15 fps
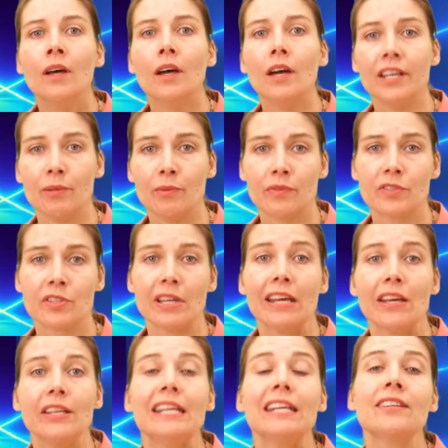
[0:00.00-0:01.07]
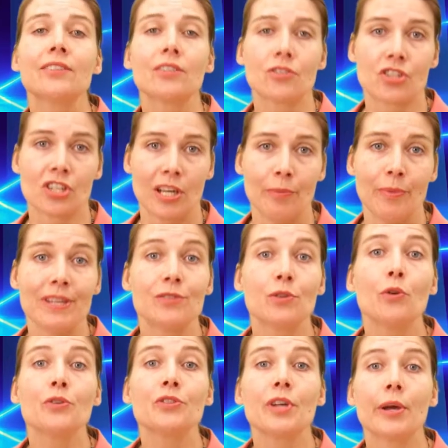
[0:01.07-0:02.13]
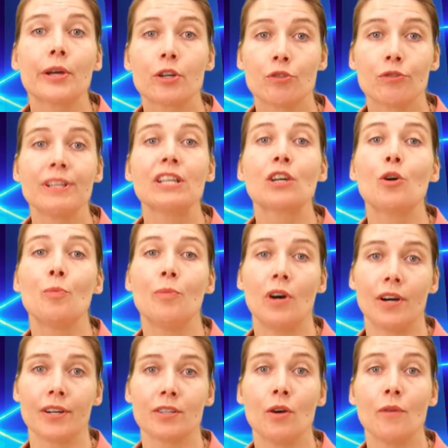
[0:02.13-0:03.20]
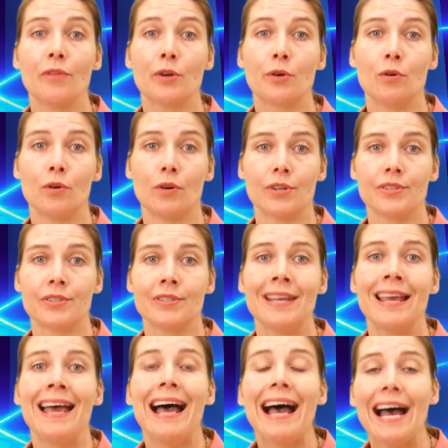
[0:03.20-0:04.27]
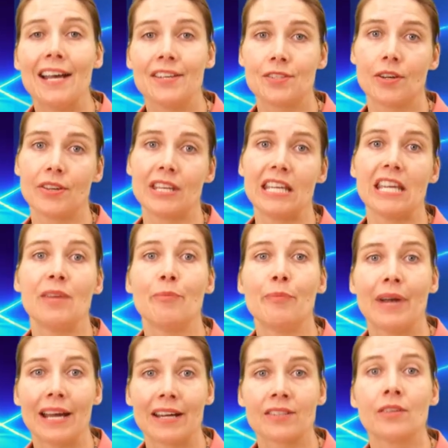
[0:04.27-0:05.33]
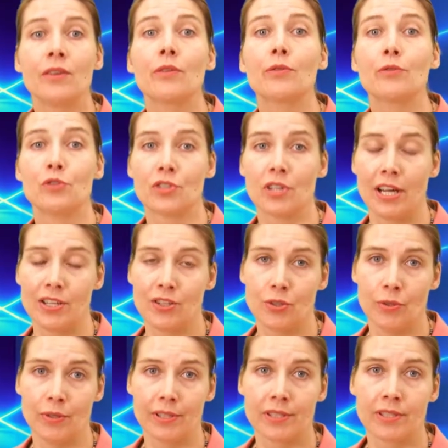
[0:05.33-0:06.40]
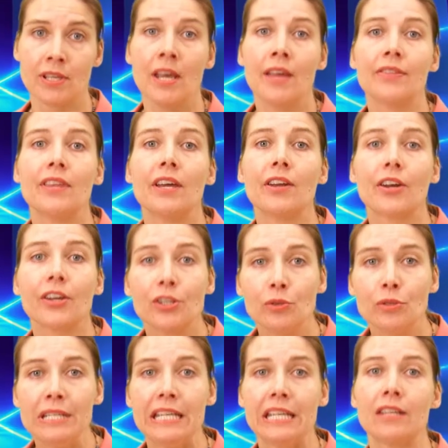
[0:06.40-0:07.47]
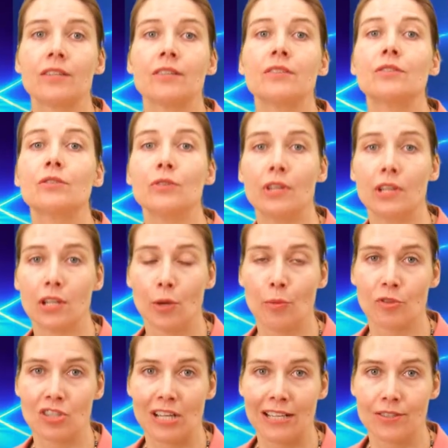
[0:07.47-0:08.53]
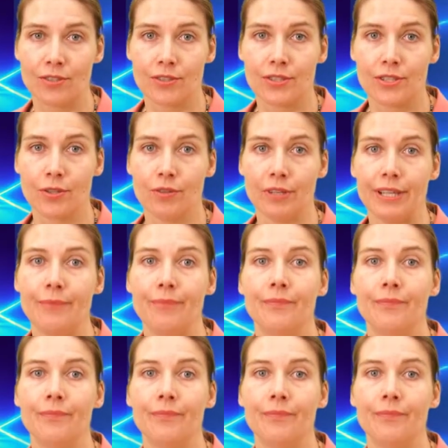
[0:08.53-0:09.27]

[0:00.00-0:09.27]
An internship is also a critical part of the course, as are the impact through science units that are unique to the Global Challenges degree.